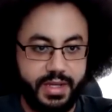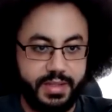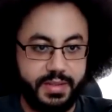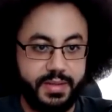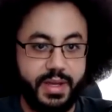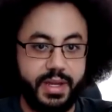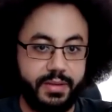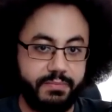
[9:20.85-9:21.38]

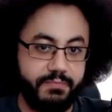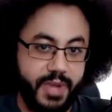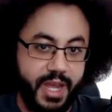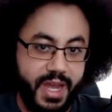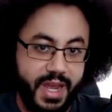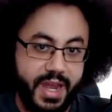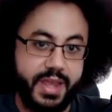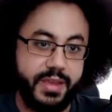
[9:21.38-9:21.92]
a
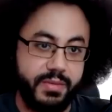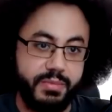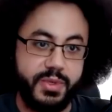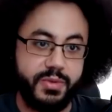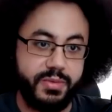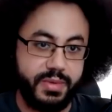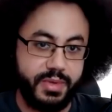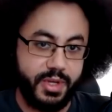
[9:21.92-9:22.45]
high
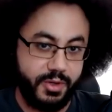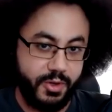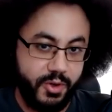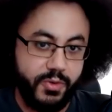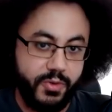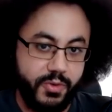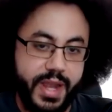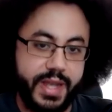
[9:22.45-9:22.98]
immune, an
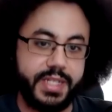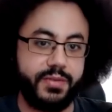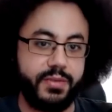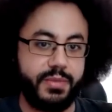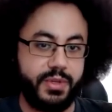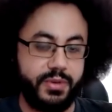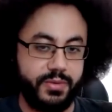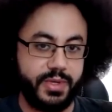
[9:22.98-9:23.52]
overactive
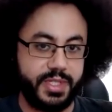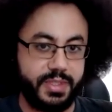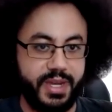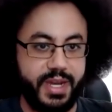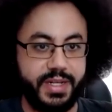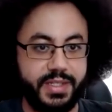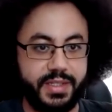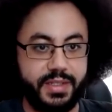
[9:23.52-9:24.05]
immune
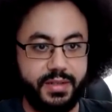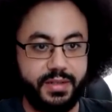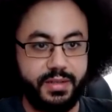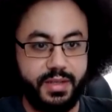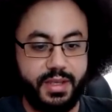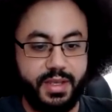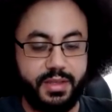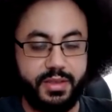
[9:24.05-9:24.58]
response
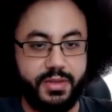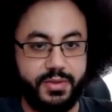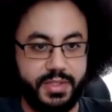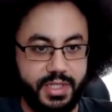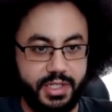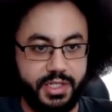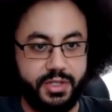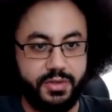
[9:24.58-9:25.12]
in those
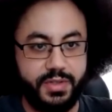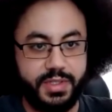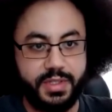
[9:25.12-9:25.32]
tissues.